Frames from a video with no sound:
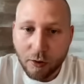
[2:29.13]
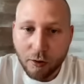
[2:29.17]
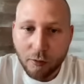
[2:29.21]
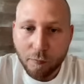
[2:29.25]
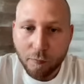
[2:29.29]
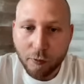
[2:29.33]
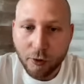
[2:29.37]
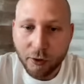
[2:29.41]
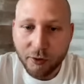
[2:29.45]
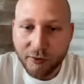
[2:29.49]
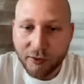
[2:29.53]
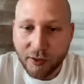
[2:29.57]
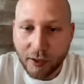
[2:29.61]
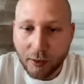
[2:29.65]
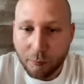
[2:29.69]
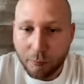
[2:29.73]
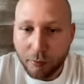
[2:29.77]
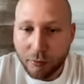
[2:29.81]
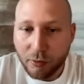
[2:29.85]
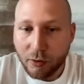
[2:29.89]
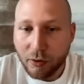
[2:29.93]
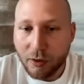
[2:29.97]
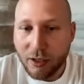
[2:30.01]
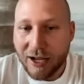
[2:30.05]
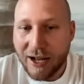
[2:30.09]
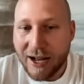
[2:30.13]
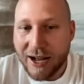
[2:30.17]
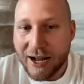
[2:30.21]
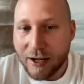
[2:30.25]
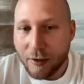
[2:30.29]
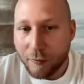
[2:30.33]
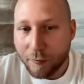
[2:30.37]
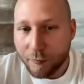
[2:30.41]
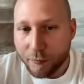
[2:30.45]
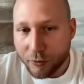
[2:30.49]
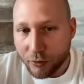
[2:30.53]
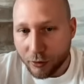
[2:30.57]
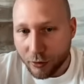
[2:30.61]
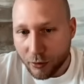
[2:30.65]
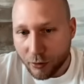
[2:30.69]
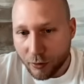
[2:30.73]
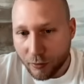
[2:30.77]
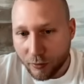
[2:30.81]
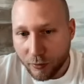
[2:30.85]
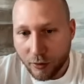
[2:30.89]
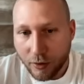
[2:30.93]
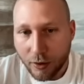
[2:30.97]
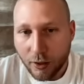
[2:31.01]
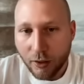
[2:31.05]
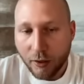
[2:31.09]
For example, after
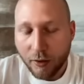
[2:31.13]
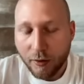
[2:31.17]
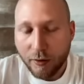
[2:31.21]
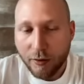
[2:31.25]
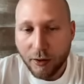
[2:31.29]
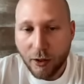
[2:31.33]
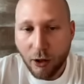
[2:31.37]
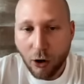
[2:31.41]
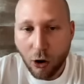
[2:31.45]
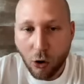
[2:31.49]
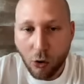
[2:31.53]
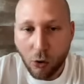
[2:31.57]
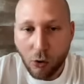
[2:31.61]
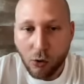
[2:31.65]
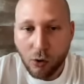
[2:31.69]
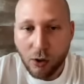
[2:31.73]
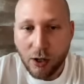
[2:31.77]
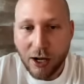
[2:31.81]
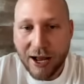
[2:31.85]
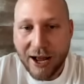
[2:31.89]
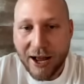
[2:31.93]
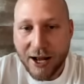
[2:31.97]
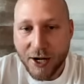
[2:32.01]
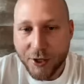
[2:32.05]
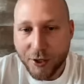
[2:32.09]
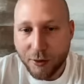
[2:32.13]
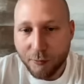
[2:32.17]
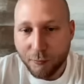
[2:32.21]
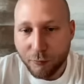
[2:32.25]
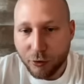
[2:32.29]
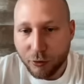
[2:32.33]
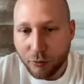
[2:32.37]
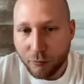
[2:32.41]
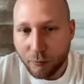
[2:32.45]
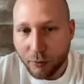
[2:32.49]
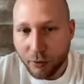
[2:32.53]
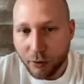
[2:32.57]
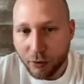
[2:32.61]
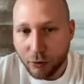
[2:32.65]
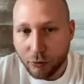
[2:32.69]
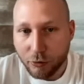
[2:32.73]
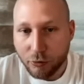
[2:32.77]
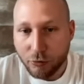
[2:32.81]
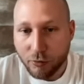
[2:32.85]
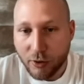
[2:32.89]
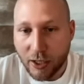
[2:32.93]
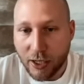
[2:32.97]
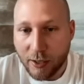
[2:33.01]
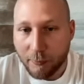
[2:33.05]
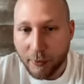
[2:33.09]
the whole Atom 2.0
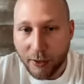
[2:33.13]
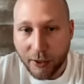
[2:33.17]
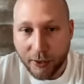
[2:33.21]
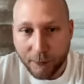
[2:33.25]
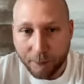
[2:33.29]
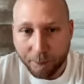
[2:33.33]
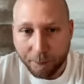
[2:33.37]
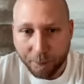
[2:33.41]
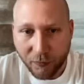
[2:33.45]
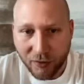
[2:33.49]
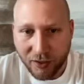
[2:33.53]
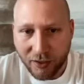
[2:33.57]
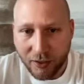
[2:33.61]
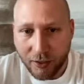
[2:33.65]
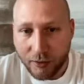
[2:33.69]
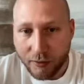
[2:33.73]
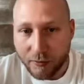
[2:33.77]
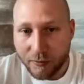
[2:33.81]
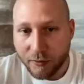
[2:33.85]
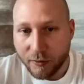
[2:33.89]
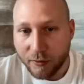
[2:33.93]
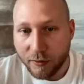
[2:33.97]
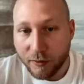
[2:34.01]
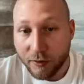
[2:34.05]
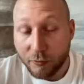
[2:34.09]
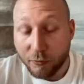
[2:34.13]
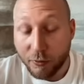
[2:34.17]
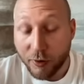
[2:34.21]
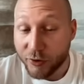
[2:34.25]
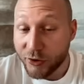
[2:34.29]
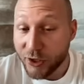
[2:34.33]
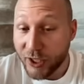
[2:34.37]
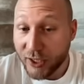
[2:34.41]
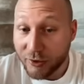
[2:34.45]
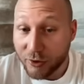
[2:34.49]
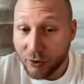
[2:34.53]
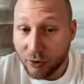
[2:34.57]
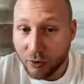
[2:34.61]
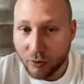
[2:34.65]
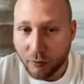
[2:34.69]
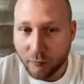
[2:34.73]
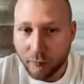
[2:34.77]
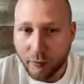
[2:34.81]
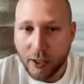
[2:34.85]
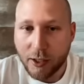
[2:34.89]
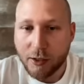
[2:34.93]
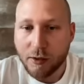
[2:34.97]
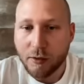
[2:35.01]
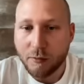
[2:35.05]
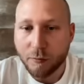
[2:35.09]
drama and the rejection of
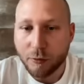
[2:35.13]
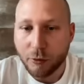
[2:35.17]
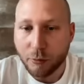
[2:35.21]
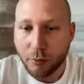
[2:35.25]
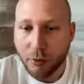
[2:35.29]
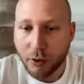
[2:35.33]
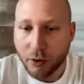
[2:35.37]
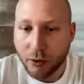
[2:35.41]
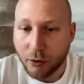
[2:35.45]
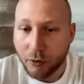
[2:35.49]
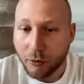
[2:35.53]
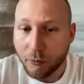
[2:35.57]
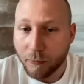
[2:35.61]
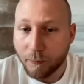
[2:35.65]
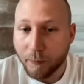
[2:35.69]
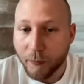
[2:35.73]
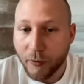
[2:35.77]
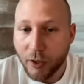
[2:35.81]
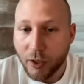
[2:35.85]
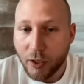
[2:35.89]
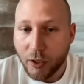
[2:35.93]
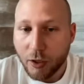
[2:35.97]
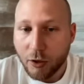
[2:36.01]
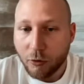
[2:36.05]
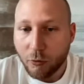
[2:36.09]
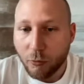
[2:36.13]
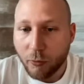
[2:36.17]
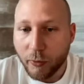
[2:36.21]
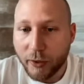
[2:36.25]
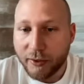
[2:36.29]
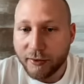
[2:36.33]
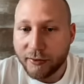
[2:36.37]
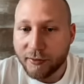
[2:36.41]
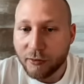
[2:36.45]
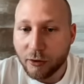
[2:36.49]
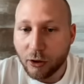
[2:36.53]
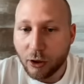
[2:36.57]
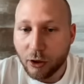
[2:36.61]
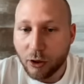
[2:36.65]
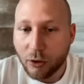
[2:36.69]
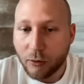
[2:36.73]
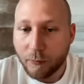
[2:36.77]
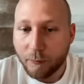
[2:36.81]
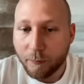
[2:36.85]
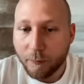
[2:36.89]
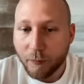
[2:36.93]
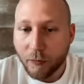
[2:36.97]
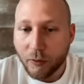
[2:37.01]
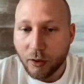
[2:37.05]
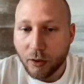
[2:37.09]
Atom 2.0, we
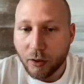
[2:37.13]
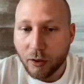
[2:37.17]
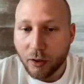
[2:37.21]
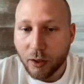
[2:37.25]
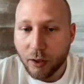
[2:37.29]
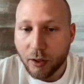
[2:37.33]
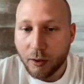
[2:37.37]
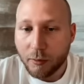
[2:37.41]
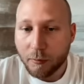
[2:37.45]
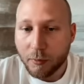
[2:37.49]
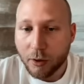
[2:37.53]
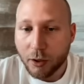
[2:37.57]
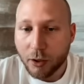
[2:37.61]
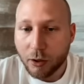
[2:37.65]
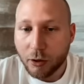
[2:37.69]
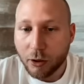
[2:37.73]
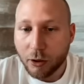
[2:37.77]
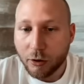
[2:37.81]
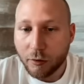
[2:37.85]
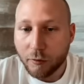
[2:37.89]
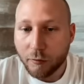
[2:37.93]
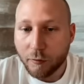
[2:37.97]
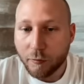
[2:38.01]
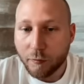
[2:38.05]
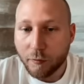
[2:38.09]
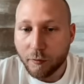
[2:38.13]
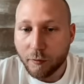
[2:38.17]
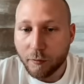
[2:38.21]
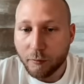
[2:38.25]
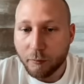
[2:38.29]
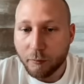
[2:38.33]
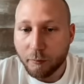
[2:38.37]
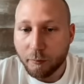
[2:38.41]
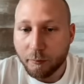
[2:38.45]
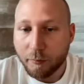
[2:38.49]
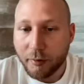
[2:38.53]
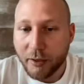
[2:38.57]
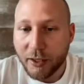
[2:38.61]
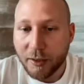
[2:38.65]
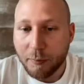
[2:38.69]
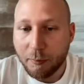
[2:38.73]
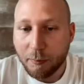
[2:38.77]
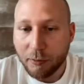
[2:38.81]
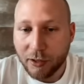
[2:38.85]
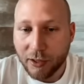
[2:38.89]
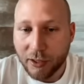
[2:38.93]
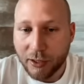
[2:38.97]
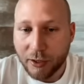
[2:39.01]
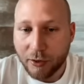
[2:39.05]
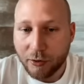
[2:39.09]
saw a lot of big
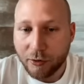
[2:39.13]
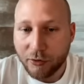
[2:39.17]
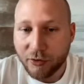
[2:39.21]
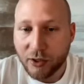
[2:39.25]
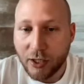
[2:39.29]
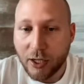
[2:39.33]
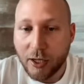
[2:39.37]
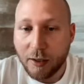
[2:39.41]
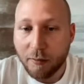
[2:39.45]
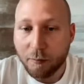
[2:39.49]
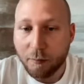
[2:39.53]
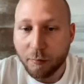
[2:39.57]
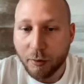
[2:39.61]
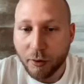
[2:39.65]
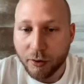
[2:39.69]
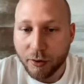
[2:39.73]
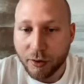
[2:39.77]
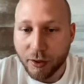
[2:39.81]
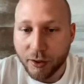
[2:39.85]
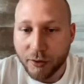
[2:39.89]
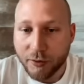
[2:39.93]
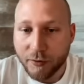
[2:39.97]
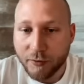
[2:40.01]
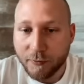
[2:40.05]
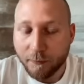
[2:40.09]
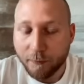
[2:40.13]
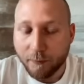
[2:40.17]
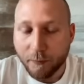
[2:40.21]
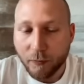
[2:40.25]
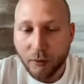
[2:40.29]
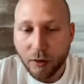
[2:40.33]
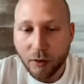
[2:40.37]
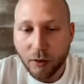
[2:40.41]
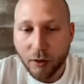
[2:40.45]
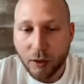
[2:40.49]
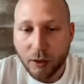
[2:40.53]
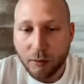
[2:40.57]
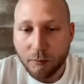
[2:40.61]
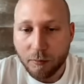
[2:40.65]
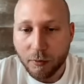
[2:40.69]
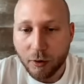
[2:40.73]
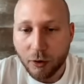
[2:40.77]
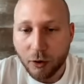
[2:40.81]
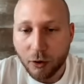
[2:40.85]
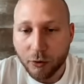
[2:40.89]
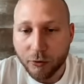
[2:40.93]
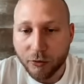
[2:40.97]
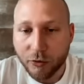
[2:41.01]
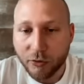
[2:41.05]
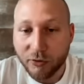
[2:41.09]
players unbonded,
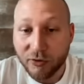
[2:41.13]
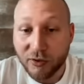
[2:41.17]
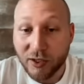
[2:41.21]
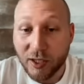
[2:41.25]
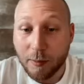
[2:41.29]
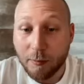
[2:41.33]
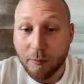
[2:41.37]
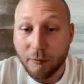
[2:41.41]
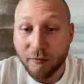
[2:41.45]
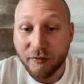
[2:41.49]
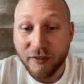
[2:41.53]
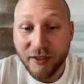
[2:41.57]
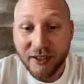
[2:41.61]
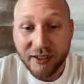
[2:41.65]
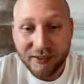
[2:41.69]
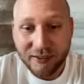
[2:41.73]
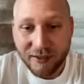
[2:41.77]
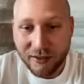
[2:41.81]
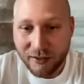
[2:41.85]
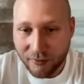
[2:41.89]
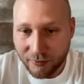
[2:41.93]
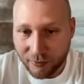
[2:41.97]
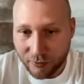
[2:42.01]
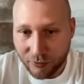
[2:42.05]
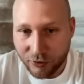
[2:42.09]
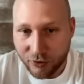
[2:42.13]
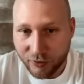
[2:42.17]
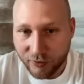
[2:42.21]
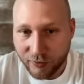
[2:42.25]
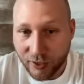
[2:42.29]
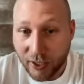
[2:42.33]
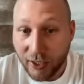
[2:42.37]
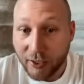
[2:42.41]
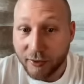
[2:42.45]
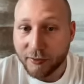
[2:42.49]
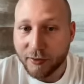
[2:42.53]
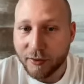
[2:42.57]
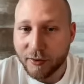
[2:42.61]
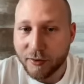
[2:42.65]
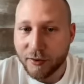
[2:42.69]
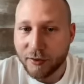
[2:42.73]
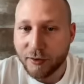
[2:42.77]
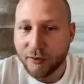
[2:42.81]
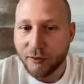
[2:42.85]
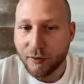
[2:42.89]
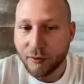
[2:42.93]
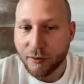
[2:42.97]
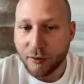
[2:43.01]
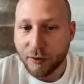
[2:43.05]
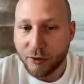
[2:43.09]
also some VCs that just exited
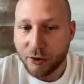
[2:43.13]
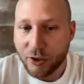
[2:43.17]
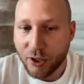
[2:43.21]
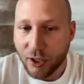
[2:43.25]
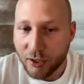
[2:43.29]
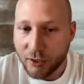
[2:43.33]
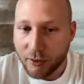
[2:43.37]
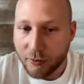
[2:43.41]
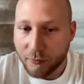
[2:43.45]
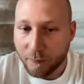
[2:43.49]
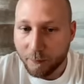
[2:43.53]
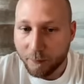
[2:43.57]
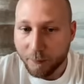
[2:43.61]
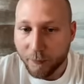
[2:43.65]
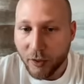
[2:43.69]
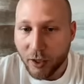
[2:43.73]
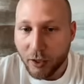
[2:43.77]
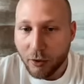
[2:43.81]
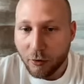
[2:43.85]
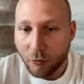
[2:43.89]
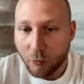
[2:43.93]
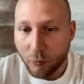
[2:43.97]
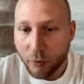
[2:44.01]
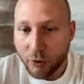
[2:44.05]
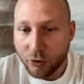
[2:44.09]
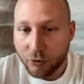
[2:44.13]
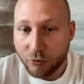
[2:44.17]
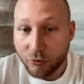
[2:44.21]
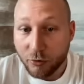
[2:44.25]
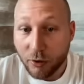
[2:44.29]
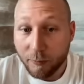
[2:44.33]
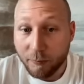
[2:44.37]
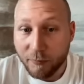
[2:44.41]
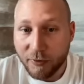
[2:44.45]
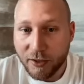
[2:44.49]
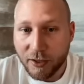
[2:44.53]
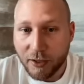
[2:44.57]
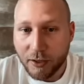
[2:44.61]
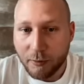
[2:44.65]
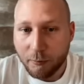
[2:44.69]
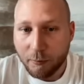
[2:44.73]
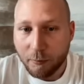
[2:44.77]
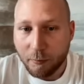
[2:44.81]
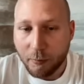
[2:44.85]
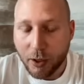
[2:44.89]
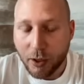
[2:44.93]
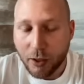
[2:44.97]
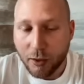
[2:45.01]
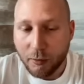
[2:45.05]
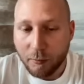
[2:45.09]
the chain, which dropped the
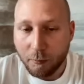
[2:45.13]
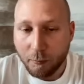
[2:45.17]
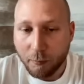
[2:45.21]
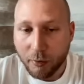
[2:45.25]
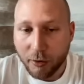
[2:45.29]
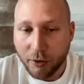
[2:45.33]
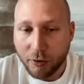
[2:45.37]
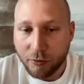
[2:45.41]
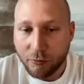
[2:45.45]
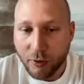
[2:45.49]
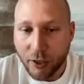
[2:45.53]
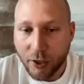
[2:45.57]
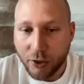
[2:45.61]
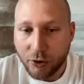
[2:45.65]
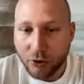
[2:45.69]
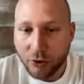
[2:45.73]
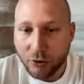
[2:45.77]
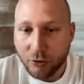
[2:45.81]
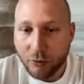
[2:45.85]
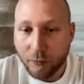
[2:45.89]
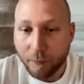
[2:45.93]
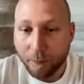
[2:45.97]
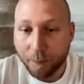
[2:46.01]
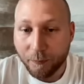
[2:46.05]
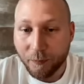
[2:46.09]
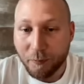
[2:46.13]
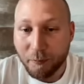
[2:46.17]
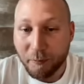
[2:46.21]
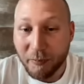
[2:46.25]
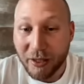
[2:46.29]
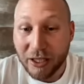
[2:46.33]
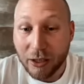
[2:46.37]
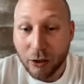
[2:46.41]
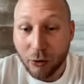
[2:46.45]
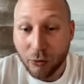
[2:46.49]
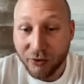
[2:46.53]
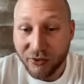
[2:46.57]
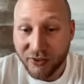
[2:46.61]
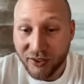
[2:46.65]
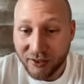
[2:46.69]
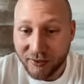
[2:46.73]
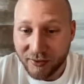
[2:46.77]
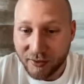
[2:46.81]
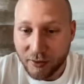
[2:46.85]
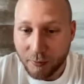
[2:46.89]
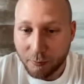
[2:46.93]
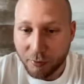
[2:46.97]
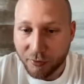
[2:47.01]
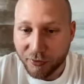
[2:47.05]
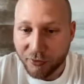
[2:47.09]
bonded ratio below
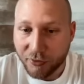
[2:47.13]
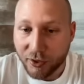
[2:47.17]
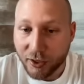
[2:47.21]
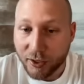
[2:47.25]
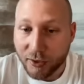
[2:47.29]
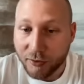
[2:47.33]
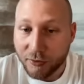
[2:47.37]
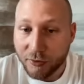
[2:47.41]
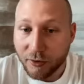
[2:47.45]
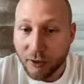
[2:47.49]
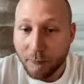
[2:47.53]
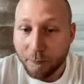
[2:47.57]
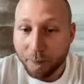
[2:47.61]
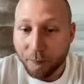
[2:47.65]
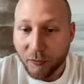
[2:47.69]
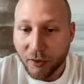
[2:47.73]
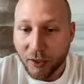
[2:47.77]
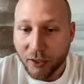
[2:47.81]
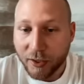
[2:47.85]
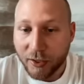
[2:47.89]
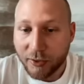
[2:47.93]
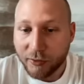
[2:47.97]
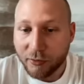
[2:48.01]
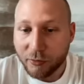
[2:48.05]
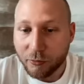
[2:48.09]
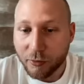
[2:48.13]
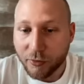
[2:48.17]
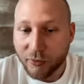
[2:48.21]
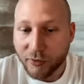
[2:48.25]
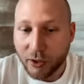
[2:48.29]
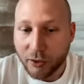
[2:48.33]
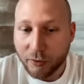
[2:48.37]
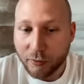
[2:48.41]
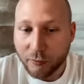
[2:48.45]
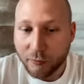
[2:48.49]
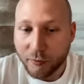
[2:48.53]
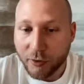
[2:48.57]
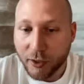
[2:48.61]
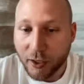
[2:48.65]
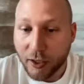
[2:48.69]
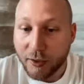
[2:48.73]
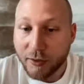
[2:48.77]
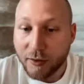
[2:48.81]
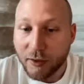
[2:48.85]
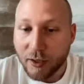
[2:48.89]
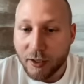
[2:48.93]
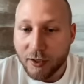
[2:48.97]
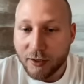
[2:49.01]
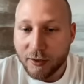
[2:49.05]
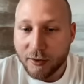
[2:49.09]
60%. And as a result of that,
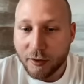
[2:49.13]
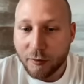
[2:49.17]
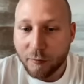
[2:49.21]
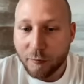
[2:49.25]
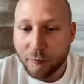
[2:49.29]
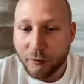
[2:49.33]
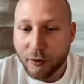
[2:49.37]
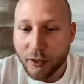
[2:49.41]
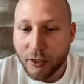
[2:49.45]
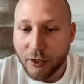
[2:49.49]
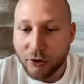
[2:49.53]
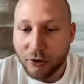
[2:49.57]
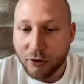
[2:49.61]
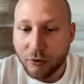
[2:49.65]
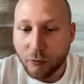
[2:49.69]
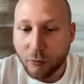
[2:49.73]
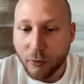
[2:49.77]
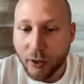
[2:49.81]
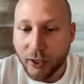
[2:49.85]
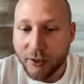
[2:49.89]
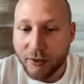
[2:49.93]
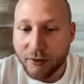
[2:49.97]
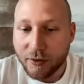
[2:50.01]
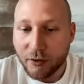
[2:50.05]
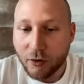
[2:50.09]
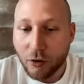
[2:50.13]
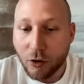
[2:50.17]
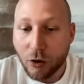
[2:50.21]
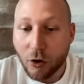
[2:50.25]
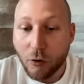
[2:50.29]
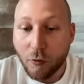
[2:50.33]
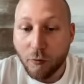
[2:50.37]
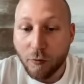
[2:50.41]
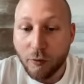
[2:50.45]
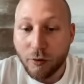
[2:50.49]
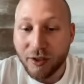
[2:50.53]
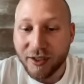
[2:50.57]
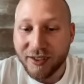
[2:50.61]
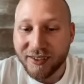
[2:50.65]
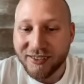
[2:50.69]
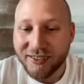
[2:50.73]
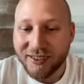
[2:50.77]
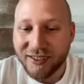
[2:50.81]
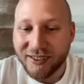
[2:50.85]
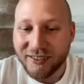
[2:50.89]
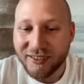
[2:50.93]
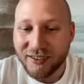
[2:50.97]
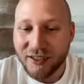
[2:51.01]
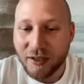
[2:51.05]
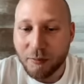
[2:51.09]
the inflation went over
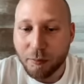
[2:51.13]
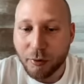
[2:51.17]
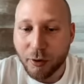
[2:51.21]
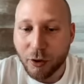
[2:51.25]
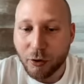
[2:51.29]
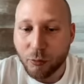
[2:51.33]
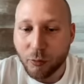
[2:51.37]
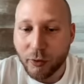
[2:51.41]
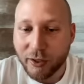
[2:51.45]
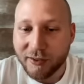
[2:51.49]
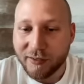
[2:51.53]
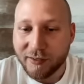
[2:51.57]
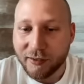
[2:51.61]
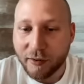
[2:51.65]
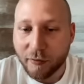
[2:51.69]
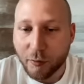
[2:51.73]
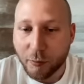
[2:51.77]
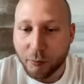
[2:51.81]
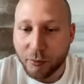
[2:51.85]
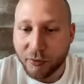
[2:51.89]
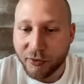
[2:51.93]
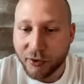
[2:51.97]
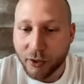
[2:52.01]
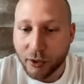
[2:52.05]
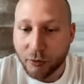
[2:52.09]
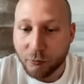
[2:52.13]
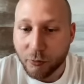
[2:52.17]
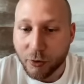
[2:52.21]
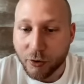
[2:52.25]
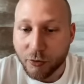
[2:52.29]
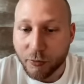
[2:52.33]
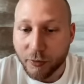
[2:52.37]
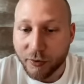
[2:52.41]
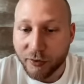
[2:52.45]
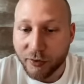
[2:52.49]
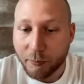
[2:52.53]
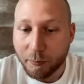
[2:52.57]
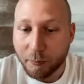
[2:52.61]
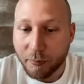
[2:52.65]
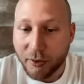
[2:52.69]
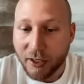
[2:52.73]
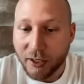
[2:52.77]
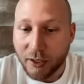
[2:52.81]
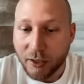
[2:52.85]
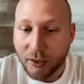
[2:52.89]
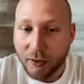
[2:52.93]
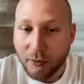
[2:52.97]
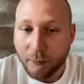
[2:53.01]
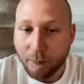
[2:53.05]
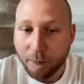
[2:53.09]
16.17%, which was the
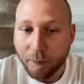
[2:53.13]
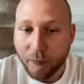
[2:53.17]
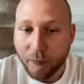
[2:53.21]
peak